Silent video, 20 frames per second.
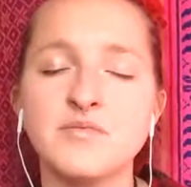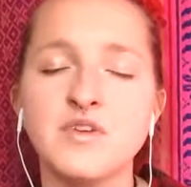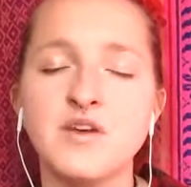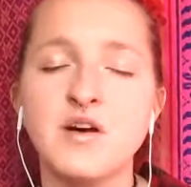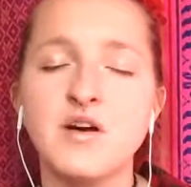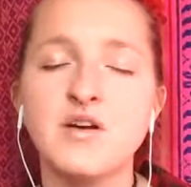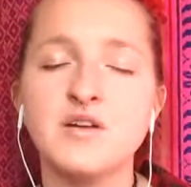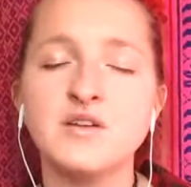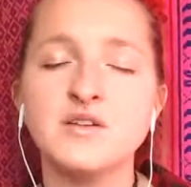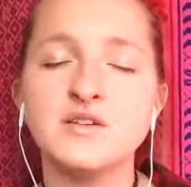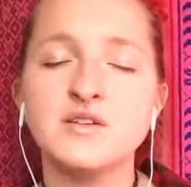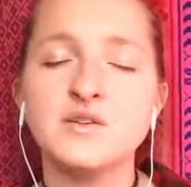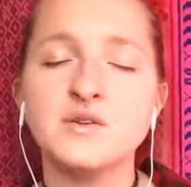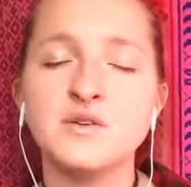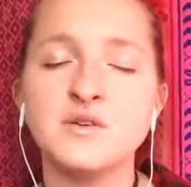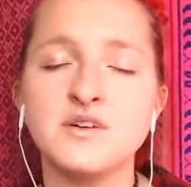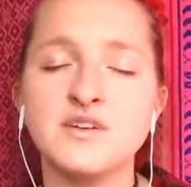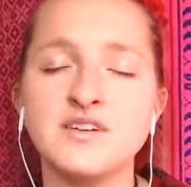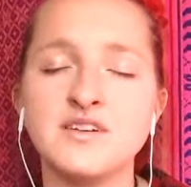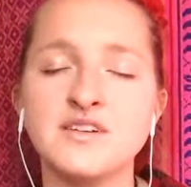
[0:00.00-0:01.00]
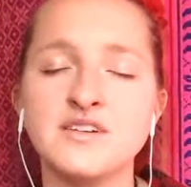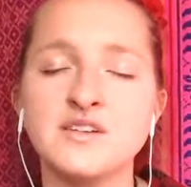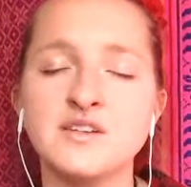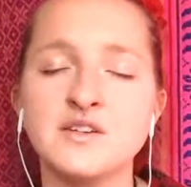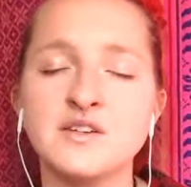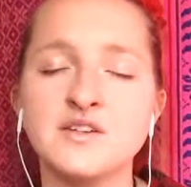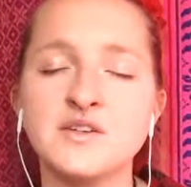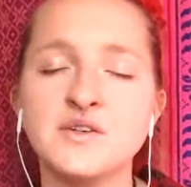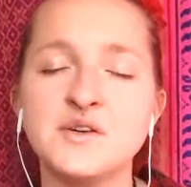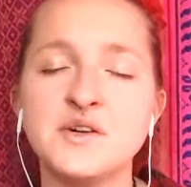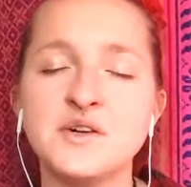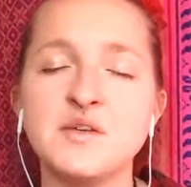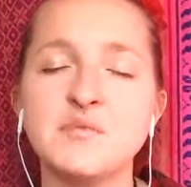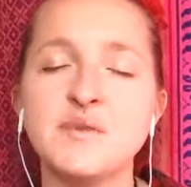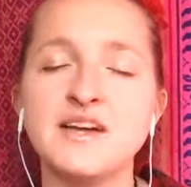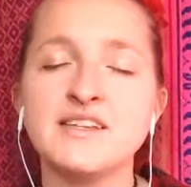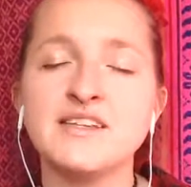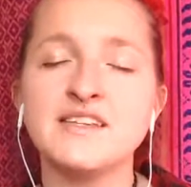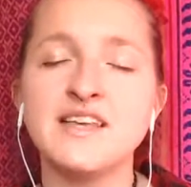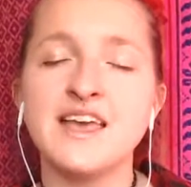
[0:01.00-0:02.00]
All souls are doing the
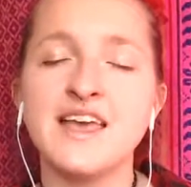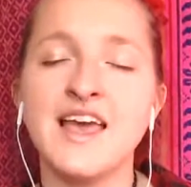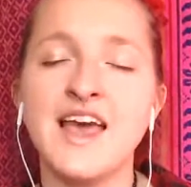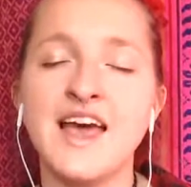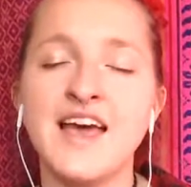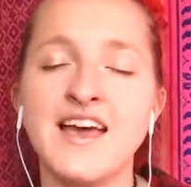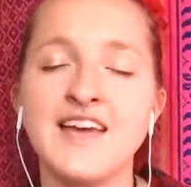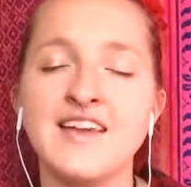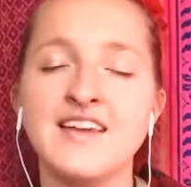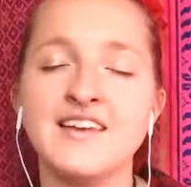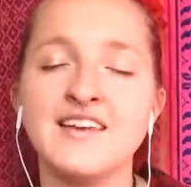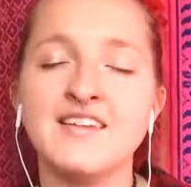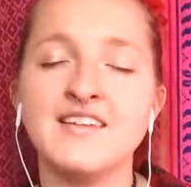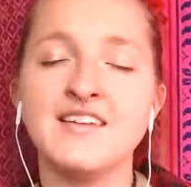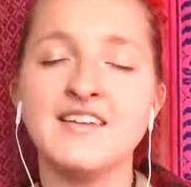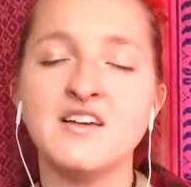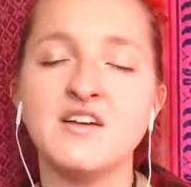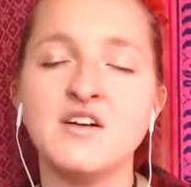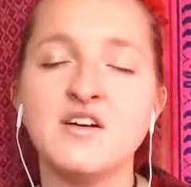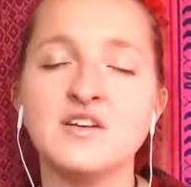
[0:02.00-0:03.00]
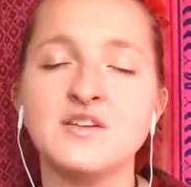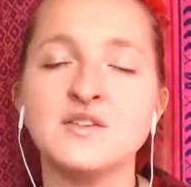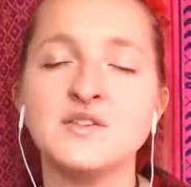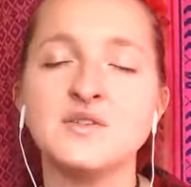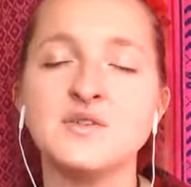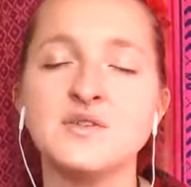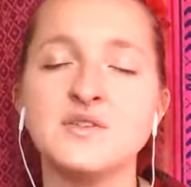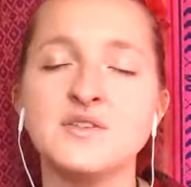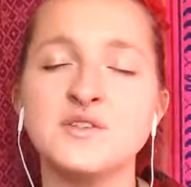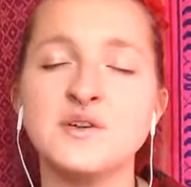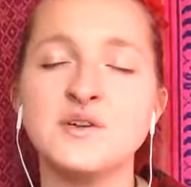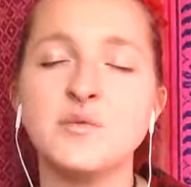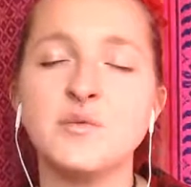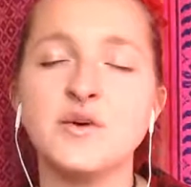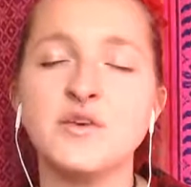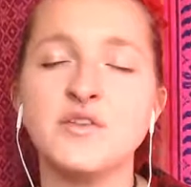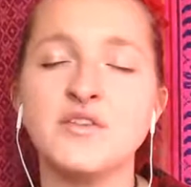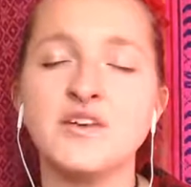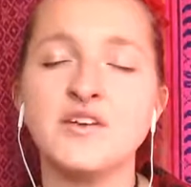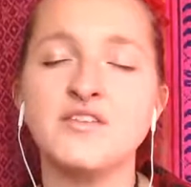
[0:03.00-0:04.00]
best they can, and all souls are
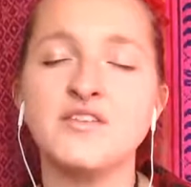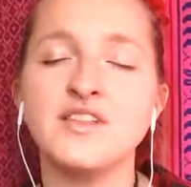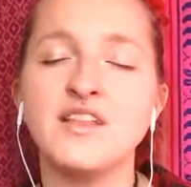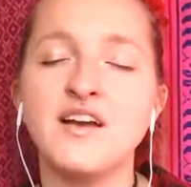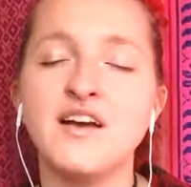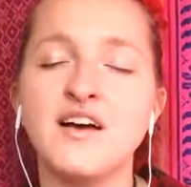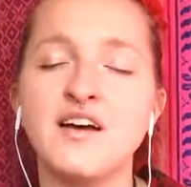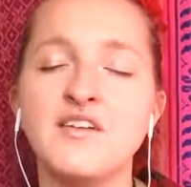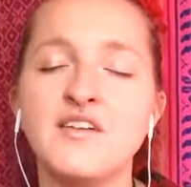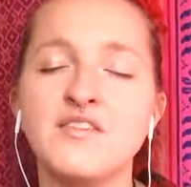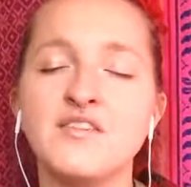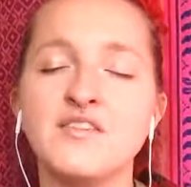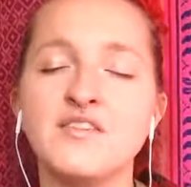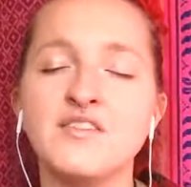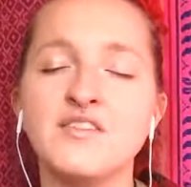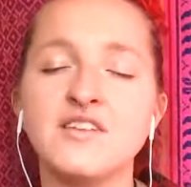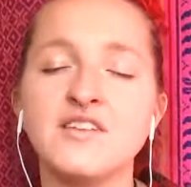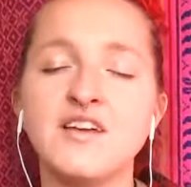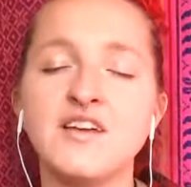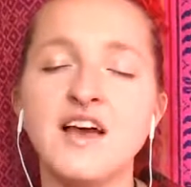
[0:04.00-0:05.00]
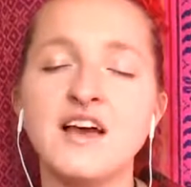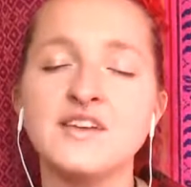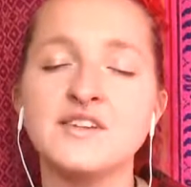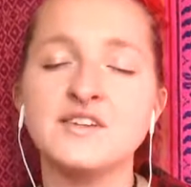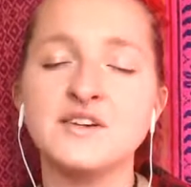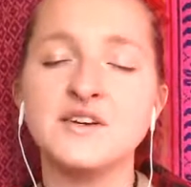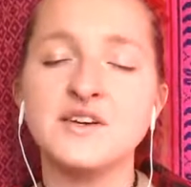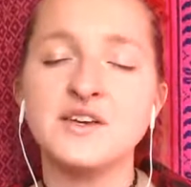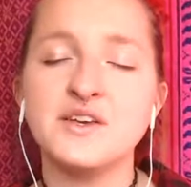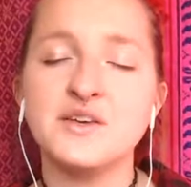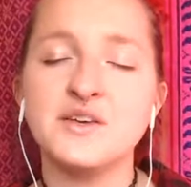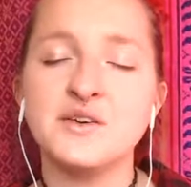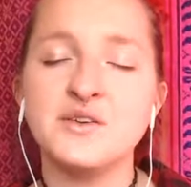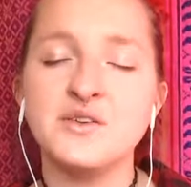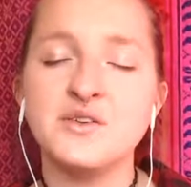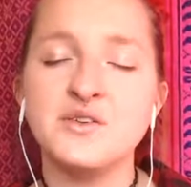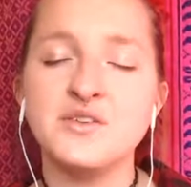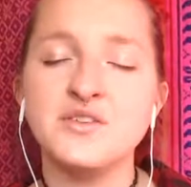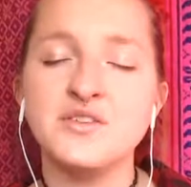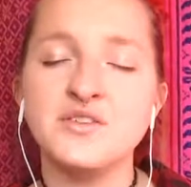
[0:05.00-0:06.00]
worthy of love, as are
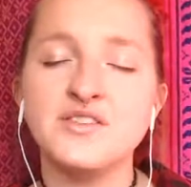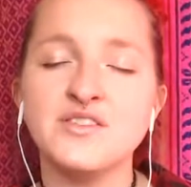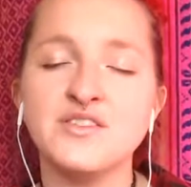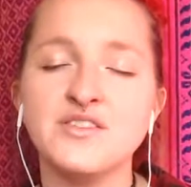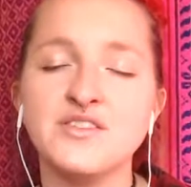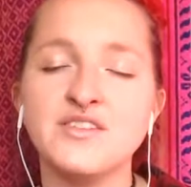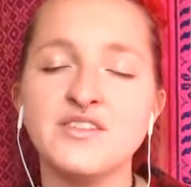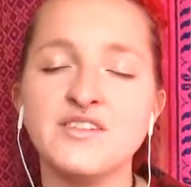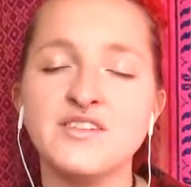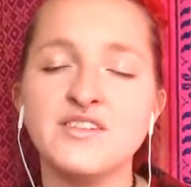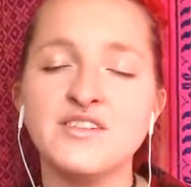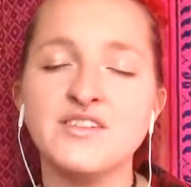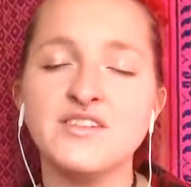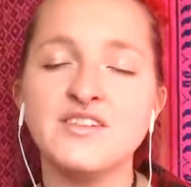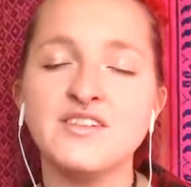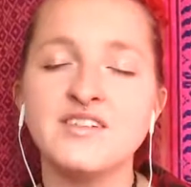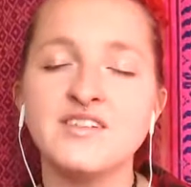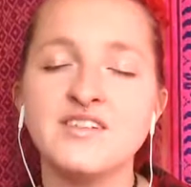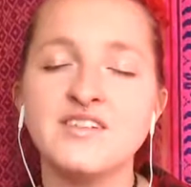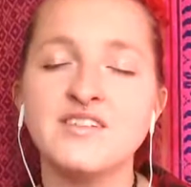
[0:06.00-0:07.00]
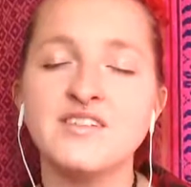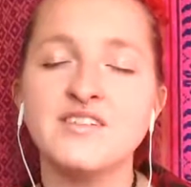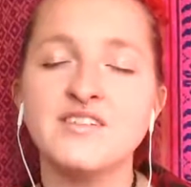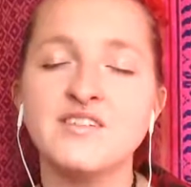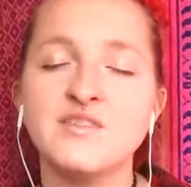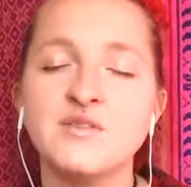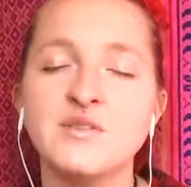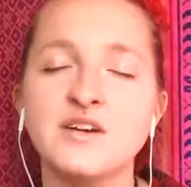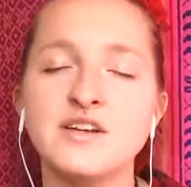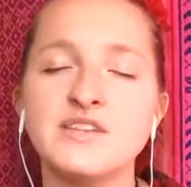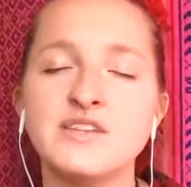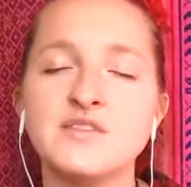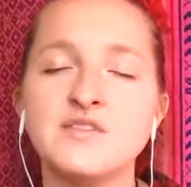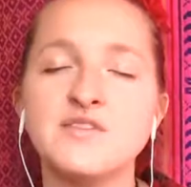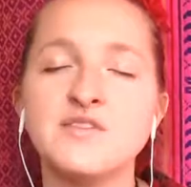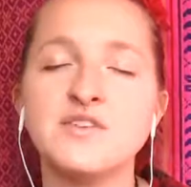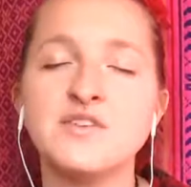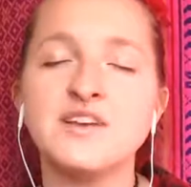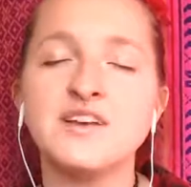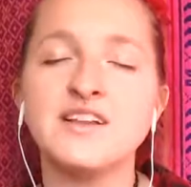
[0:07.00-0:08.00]
you. What does
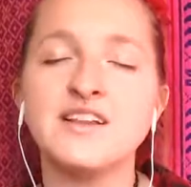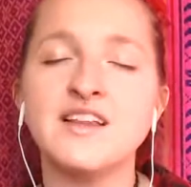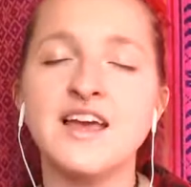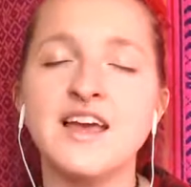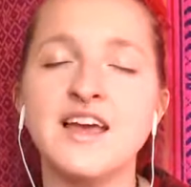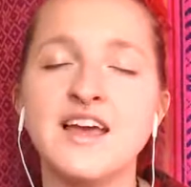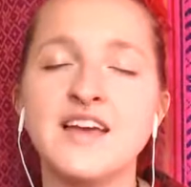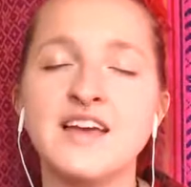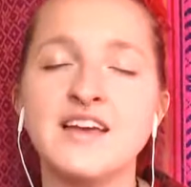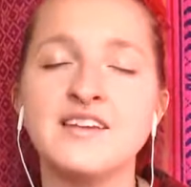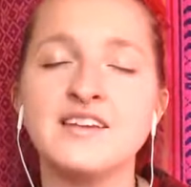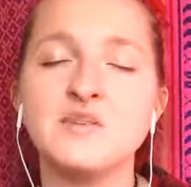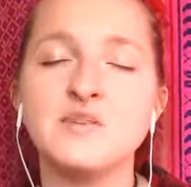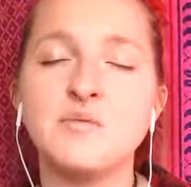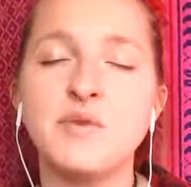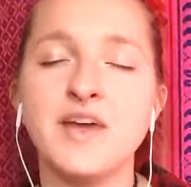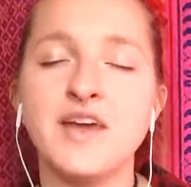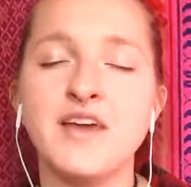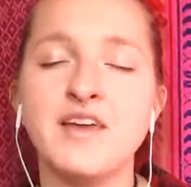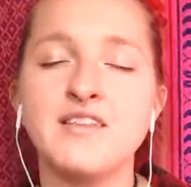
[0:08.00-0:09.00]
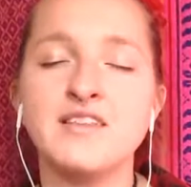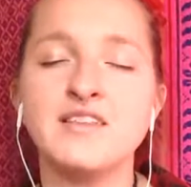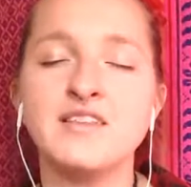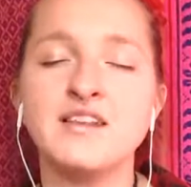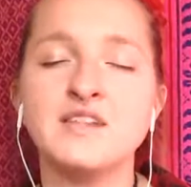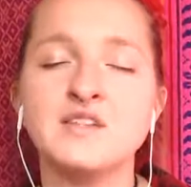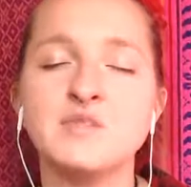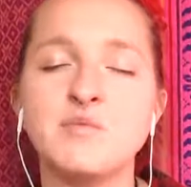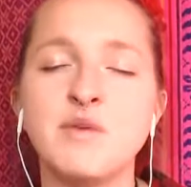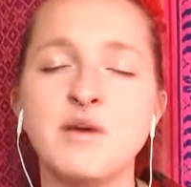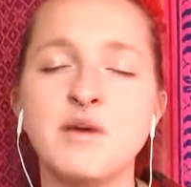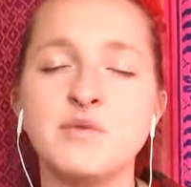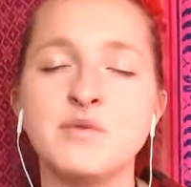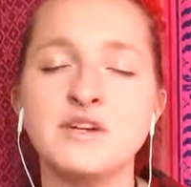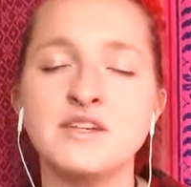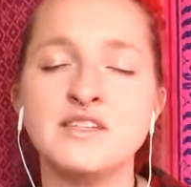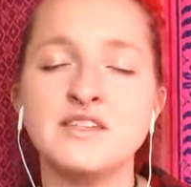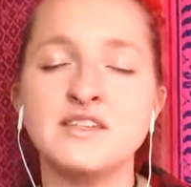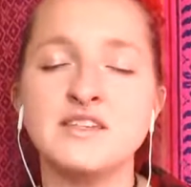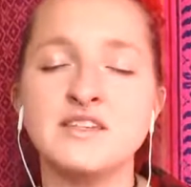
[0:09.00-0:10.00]
it feel like to bathe in these
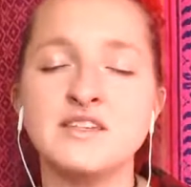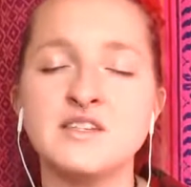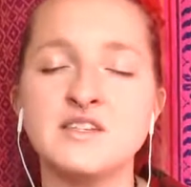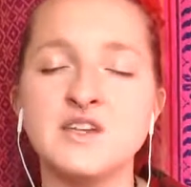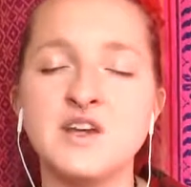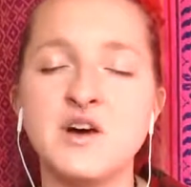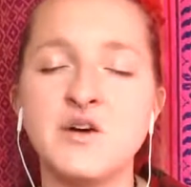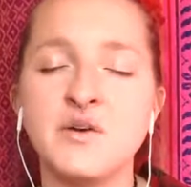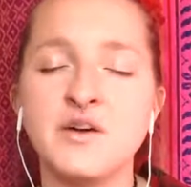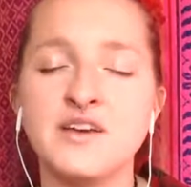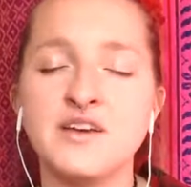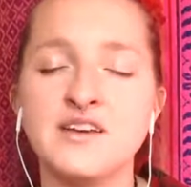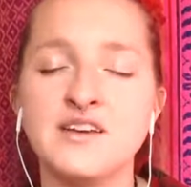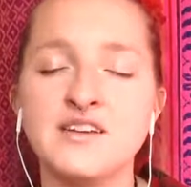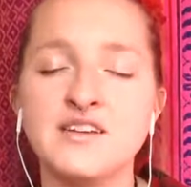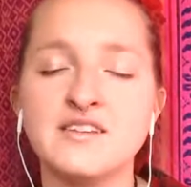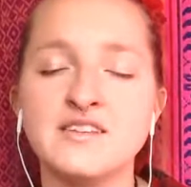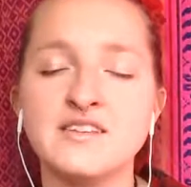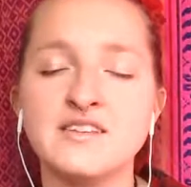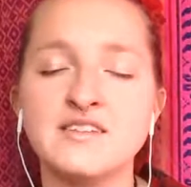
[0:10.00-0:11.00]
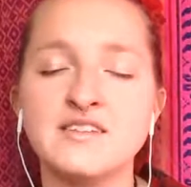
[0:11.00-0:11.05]
memories and this knowingness?